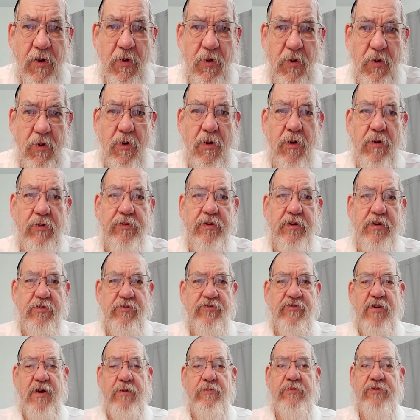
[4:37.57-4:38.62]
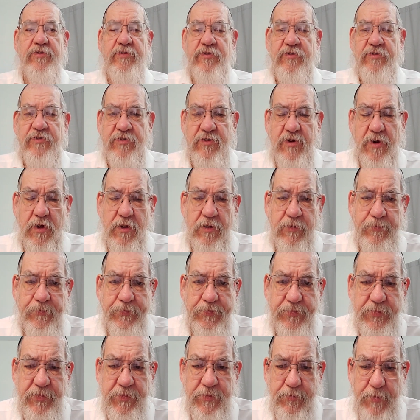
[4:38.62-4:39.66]
all the Neshamas Yisrael.
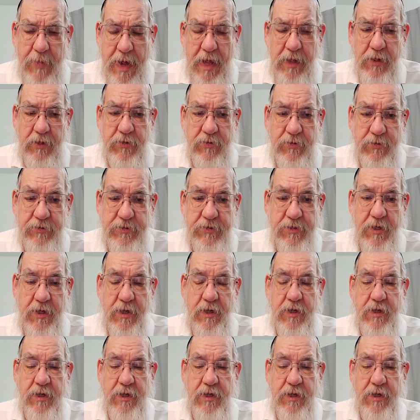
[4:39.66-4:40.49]
Malchus